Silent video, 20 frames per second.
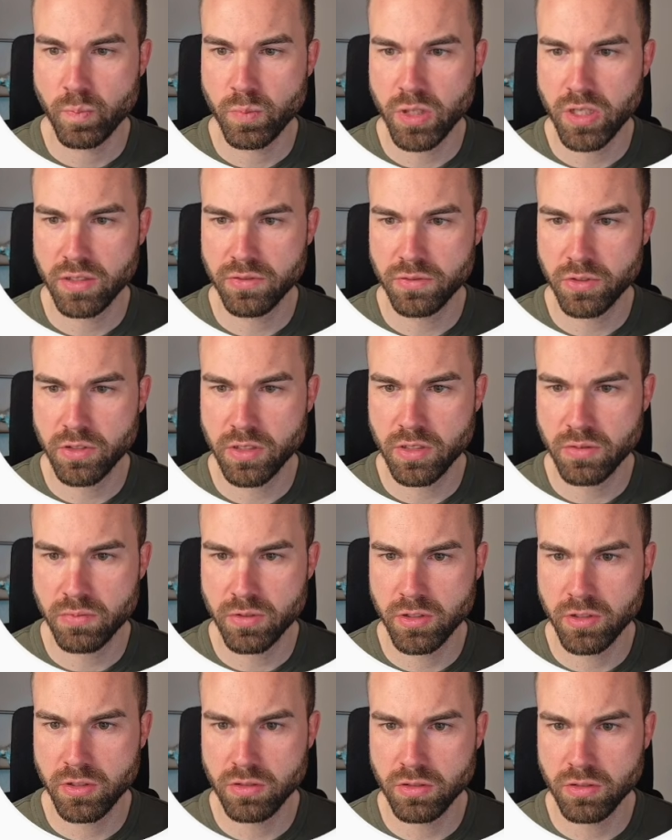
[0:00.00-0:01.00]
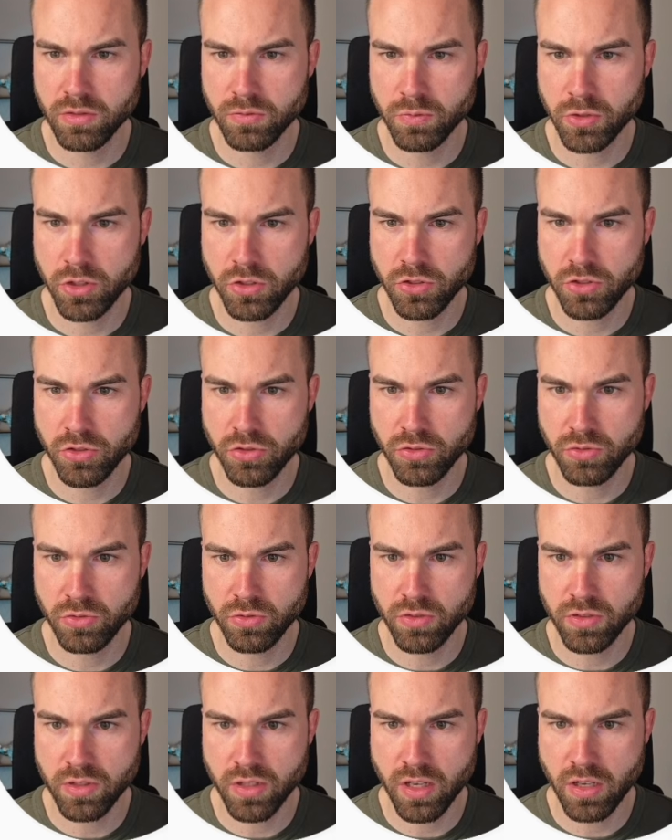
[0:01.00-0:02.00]
But for this video we
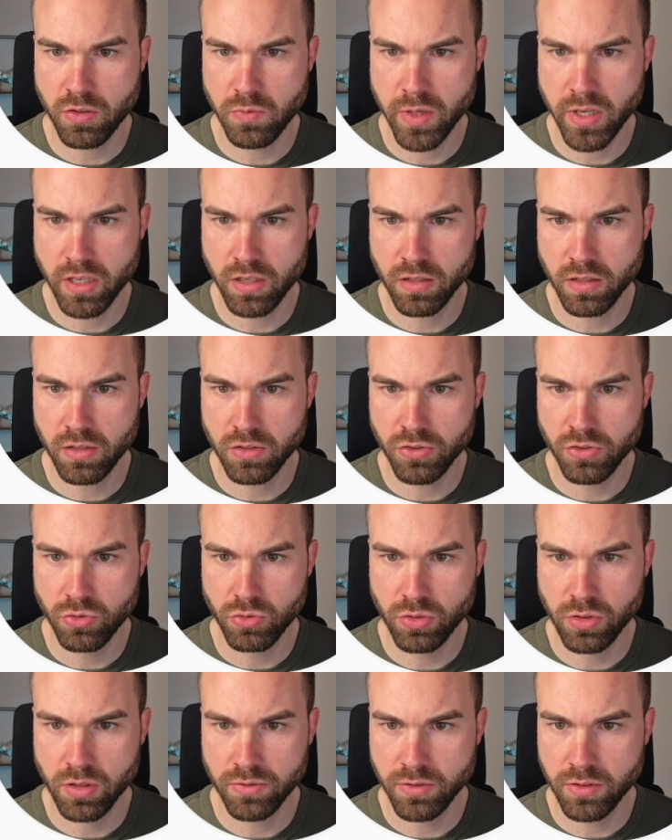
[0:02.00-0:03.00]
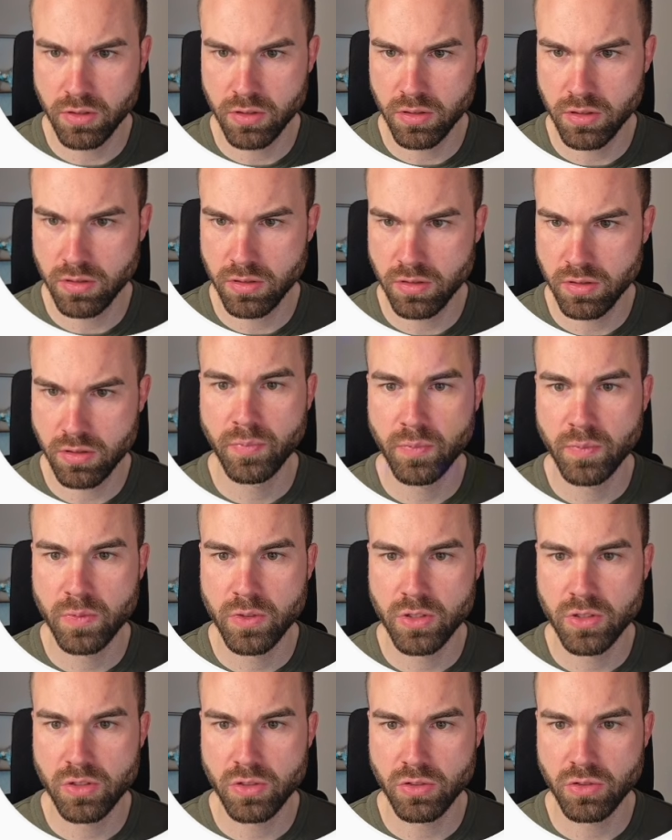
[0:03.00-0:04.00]
choose Nano Banana 2, of course.
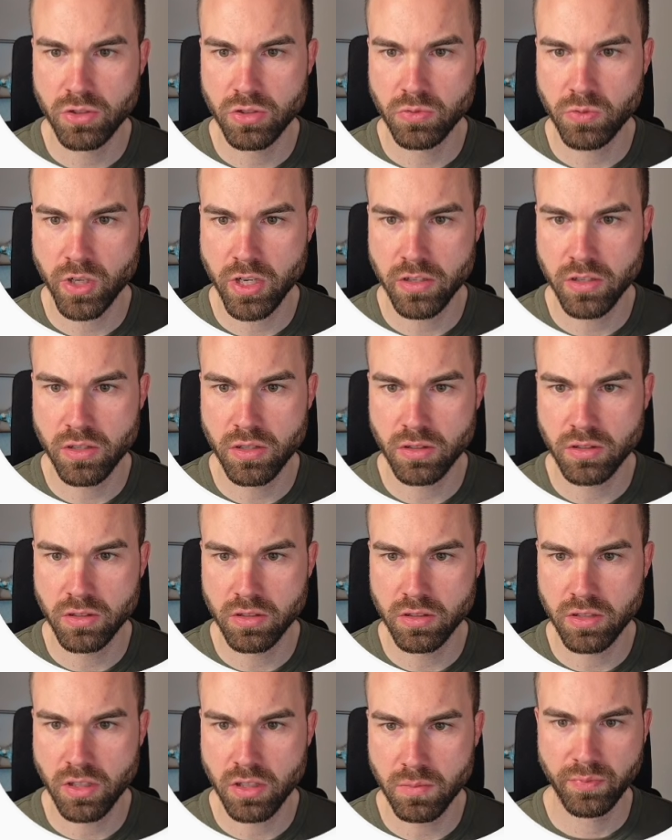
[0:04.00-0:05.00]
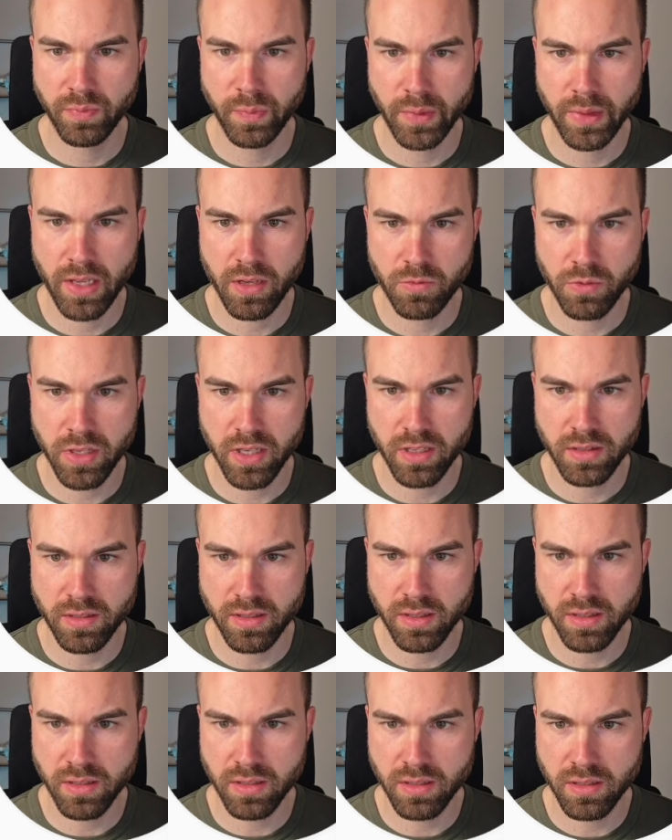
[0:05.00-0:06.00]
So it's right here on the top. Then we can
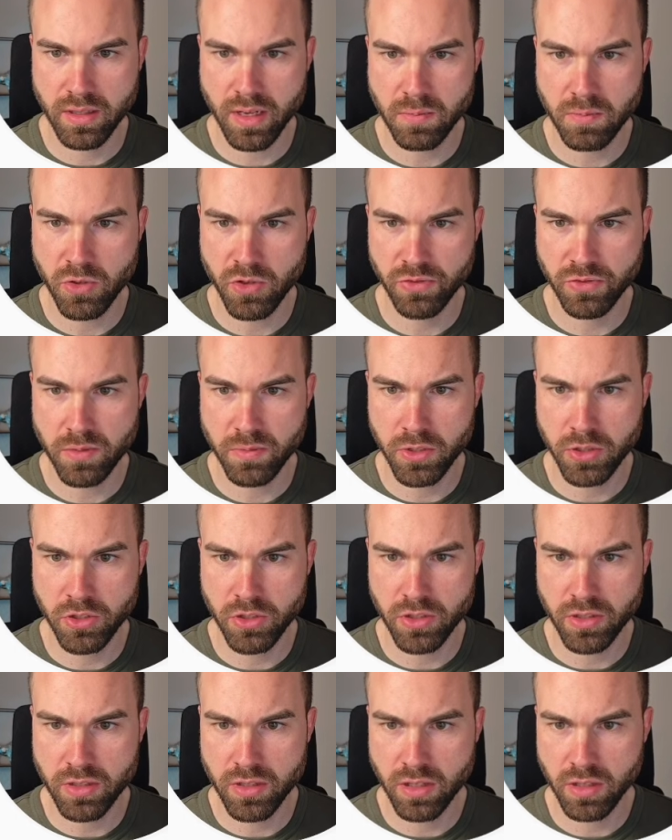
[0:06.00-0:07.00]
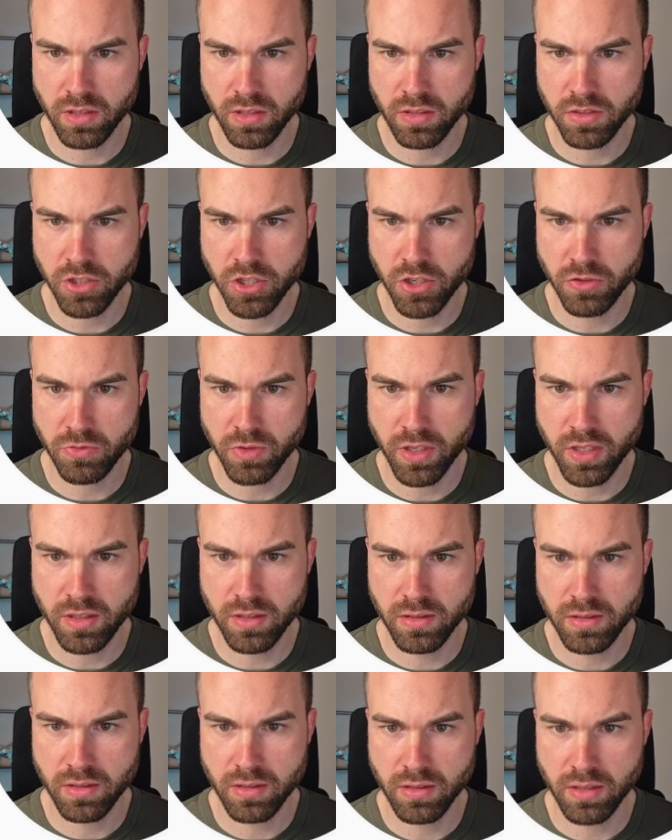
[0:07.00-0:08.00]
set the number of images that it
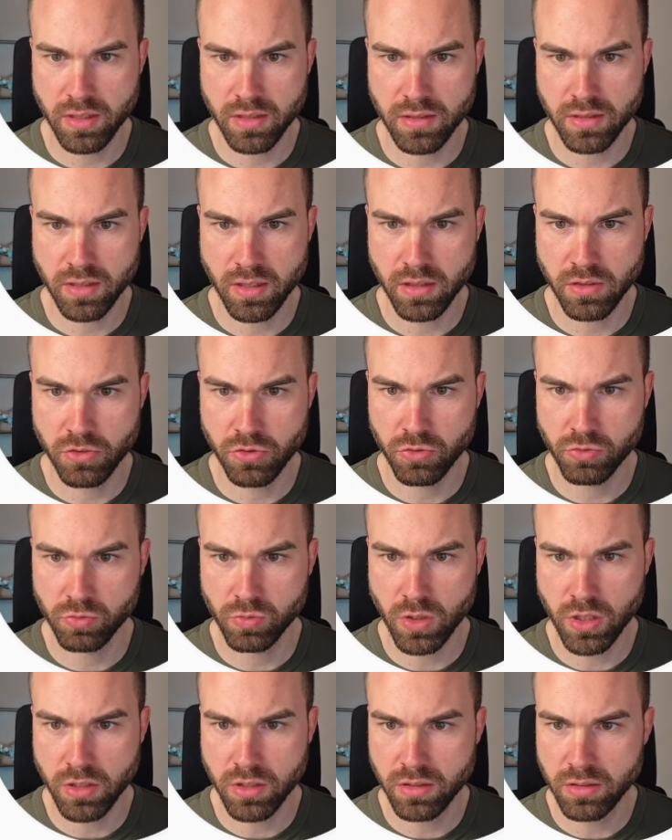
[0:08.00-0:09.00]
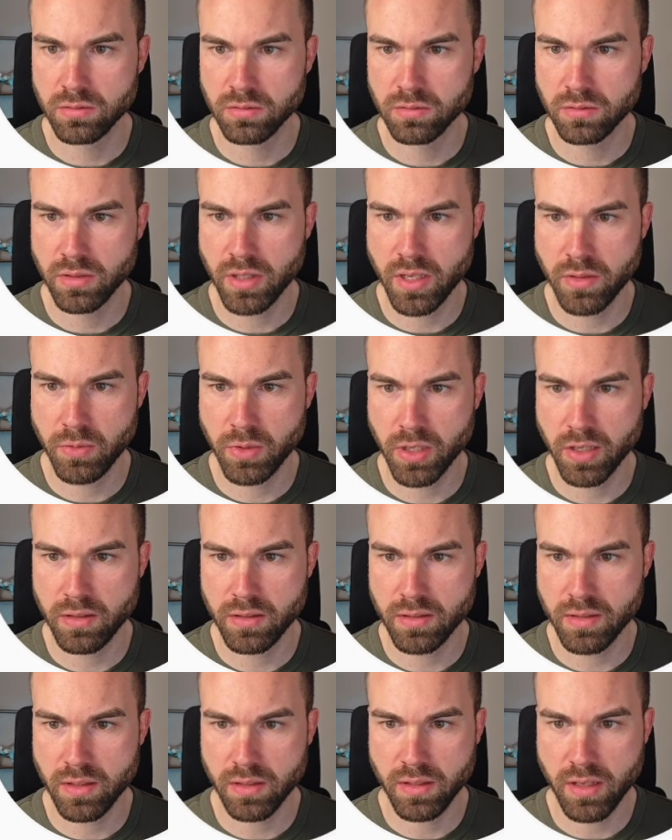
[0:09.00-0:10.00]
generates. Let's set it to 1. Then we
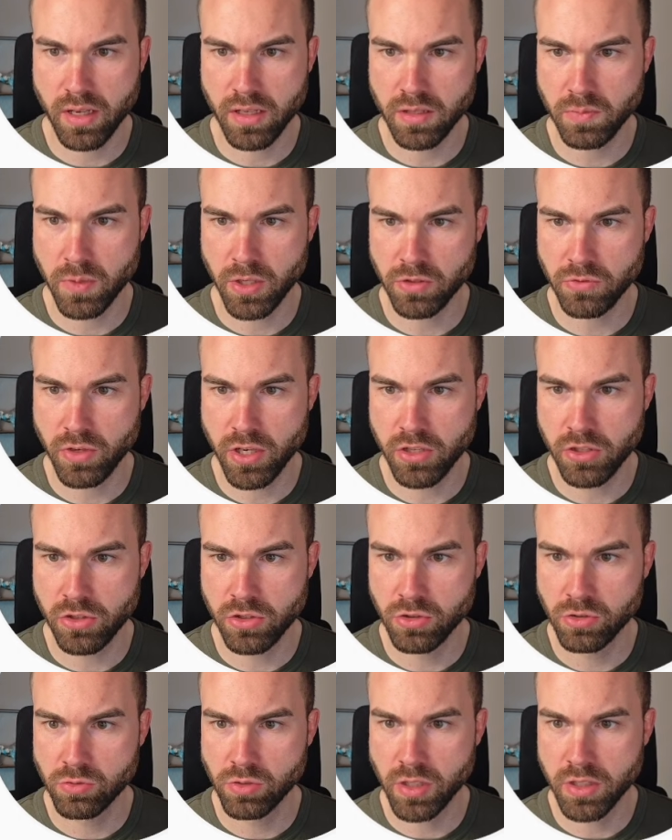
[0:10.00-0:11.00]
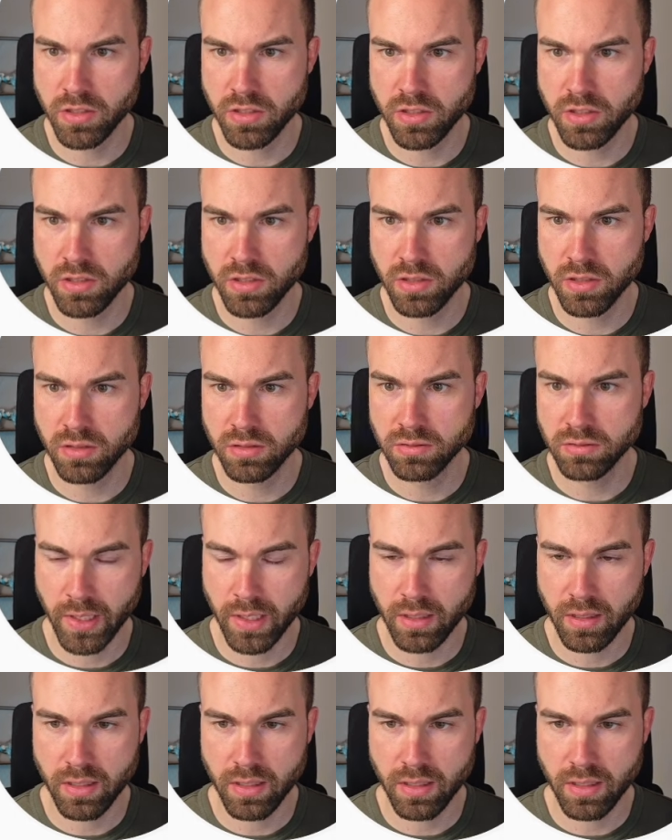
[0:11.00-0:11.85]
can set the aspect ratio right here.